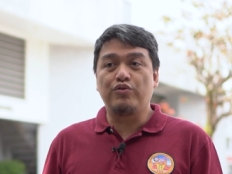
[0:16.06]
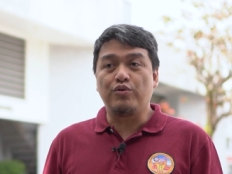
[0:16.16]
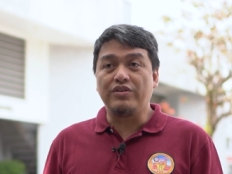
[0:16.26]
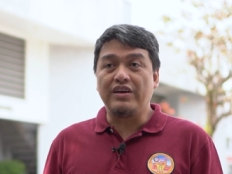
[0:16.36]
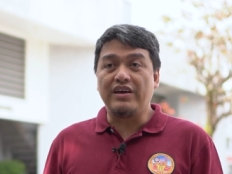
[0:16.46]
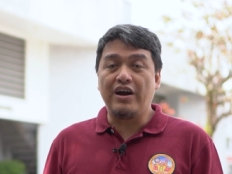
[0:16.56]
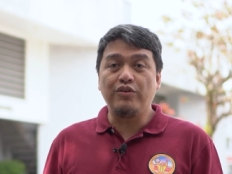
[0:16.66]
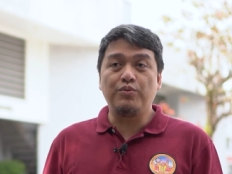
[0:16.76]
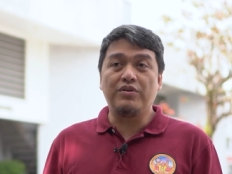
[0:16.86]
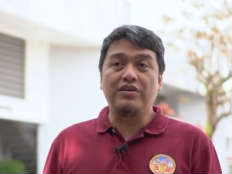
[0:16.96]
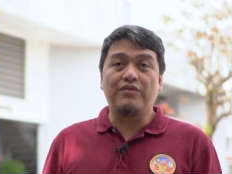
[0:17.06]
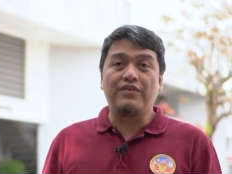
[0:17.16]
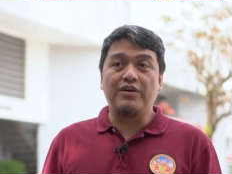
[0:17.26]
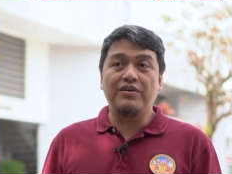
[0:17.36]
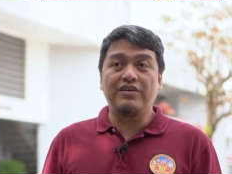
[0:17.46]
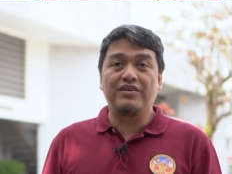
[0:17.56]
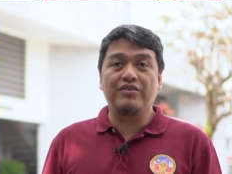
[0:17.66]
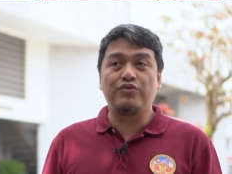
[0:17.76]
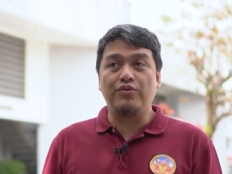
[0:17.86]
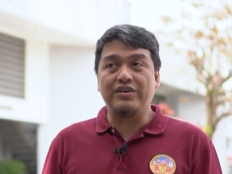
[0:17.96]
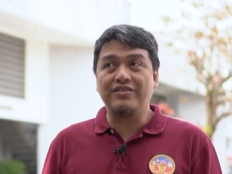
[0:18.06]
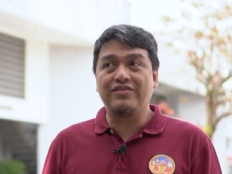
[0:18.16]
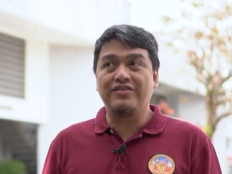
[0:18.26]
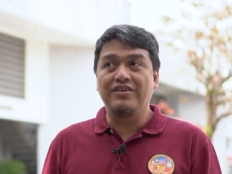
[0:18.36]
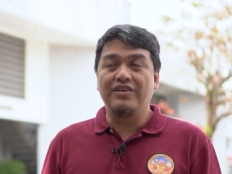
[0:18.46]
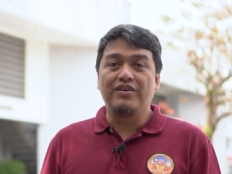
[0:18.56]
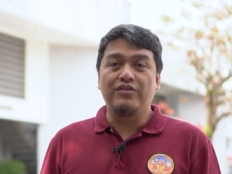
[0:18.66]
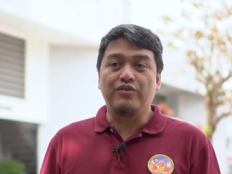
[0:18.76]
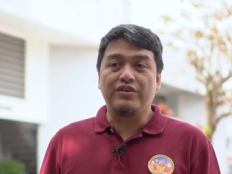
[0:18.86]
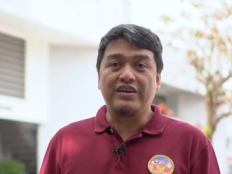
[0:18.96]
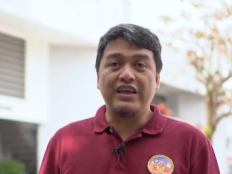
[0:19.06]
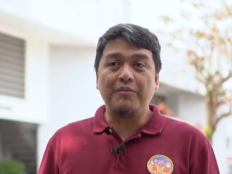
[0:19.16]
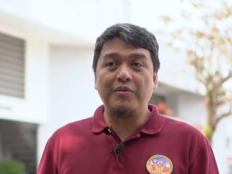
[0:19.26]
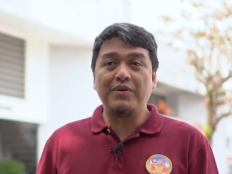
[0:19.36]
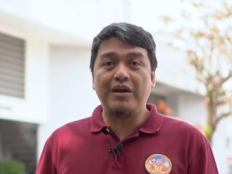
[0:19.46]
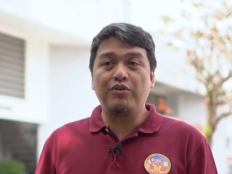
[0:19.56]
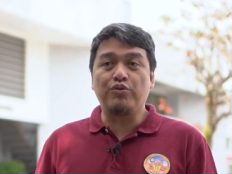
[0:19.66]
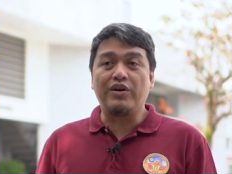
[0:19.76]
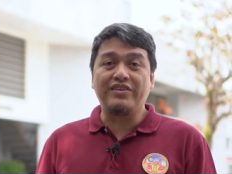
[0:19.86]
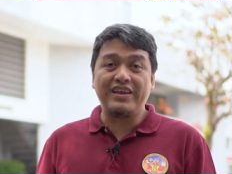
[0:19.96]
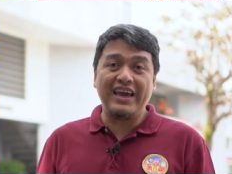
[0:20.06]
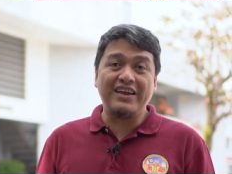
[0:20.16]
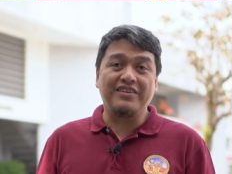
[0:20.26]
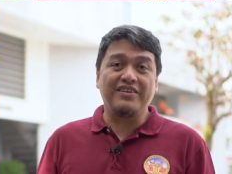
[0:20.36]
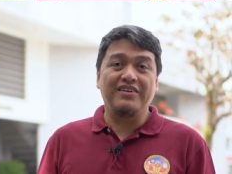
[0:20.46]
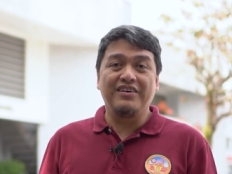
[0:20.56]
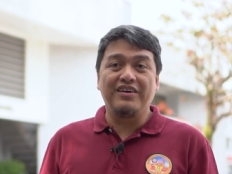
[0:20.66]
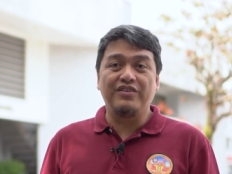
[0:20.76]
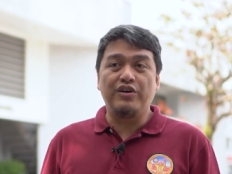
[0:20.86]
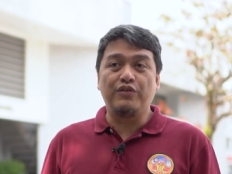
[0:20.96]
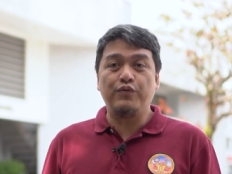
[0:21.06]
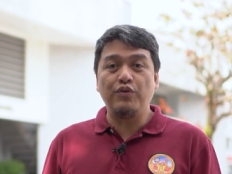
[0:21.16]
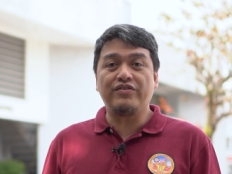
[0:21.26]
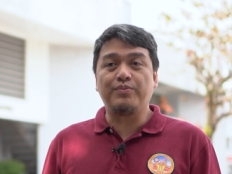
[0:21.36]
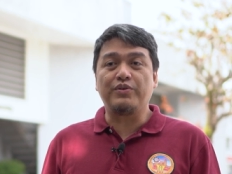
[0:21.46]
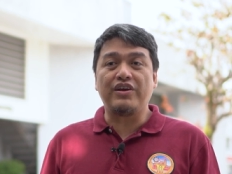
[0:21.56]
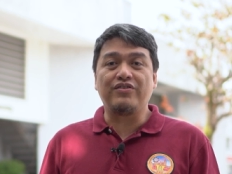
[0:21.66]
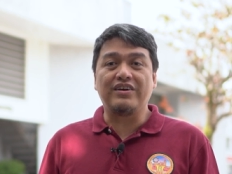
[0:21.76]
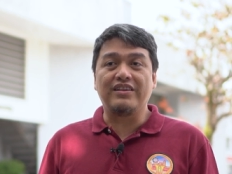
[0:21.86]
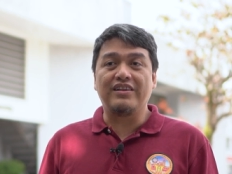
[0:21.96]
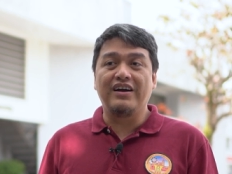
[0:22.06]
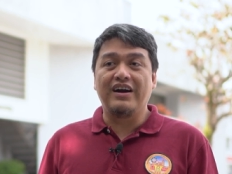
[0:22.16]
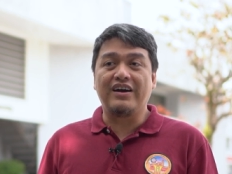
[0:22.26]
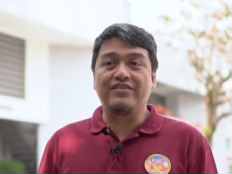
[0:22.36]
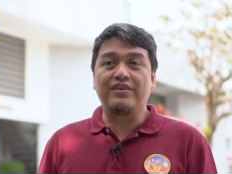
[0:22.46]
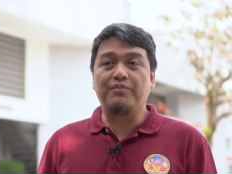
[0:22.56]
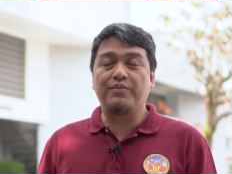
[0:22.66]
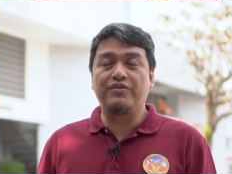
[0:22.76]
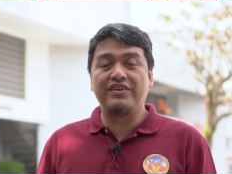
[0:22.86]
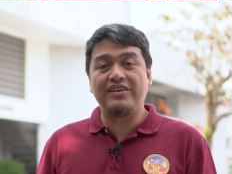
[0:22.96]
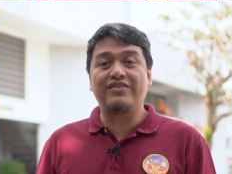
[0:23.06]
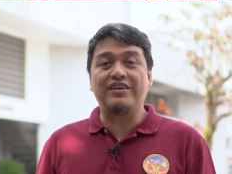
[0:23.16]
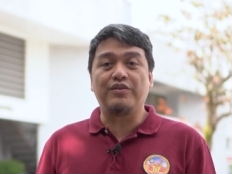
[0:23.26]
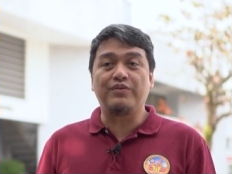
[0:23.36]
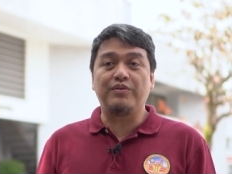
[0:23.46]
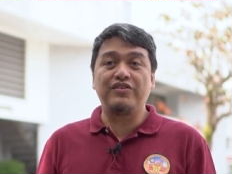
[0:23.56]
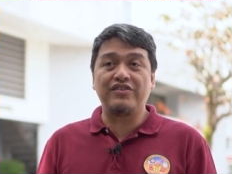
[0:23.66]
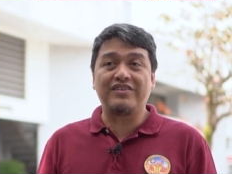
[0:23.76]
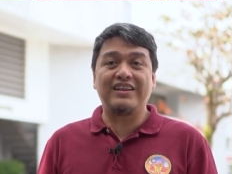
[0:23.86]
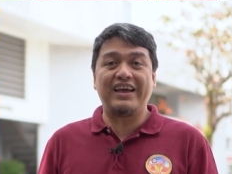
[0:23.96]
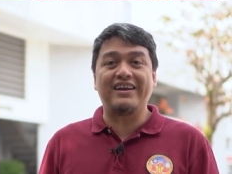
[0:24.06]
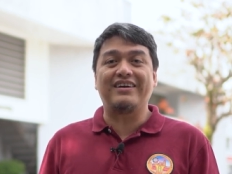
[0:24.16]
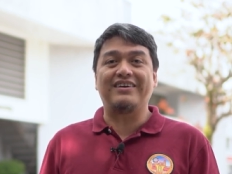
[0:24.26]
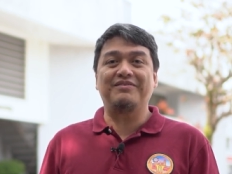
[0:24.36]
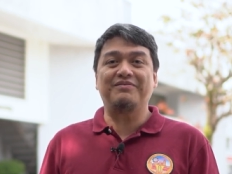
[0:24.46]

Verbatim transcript: through the hard work of our students so that they may be able to attain their fullest potential as a citizen of the digital era.